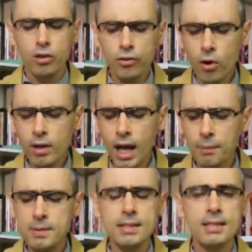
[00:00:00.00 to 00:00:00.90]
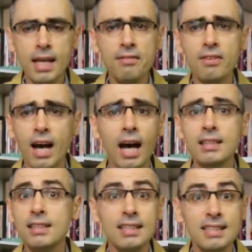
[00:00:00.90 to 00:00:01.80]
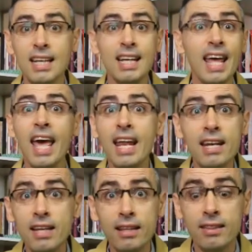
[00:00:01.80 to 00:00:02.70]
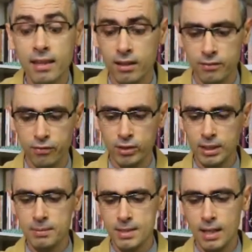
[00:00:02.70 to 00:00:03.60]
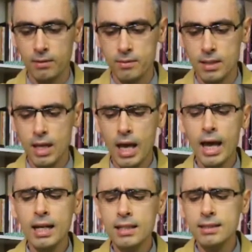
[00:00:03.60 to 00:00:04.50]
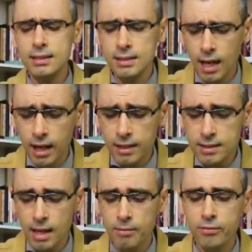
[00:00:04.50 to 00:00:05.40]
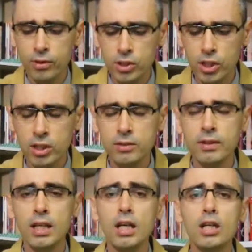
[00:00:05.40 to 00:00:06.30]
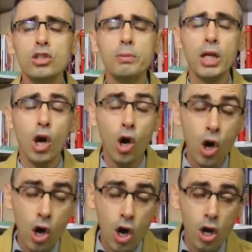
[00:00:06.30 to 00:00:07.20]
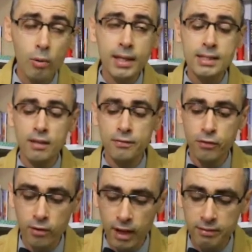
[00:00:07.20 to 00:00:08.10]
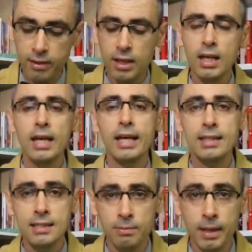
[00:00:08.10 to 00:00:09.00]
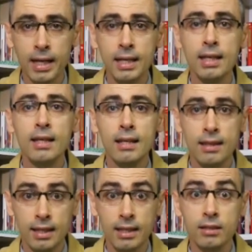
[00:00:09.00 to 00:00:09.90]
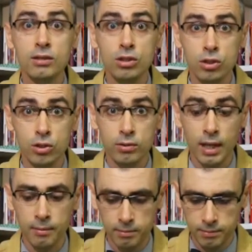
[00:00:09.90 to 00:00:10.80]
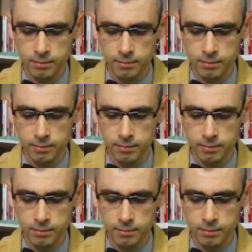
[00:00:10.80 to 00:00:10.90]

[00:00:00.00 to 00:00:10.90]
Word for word: Grown-ups never understand anything for themselves, and it is tiresome for children to be always and forever explaining things to them.